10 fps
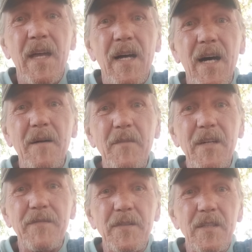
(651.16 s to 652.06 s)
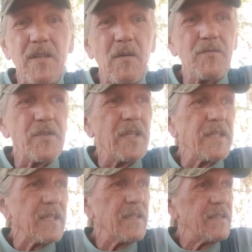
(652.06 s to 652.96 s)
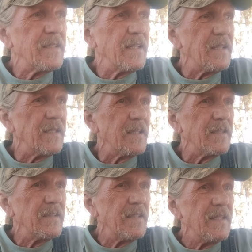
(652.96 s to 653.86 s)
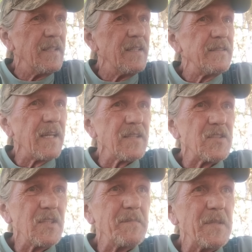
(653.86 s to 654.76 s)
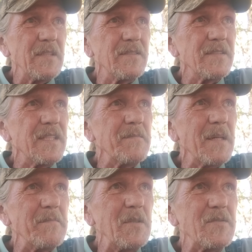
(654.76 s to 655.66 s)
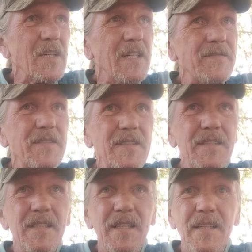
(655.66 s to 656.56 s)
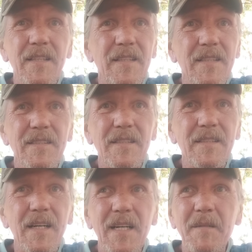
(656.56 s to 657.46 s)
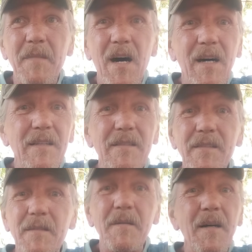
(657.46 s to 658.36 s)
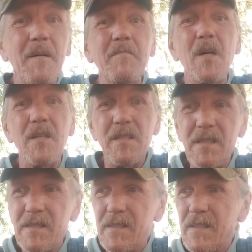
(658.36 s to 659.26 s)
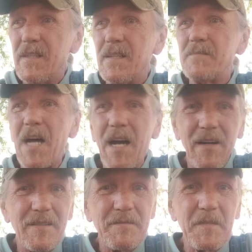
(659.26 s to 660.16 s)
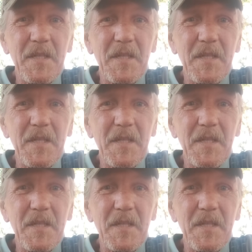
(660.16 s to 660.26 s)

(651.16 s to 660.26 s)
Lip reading: I'm ready for a cold drink and take a chill pill and get my boots off because I am hot, I'm muddy, tired.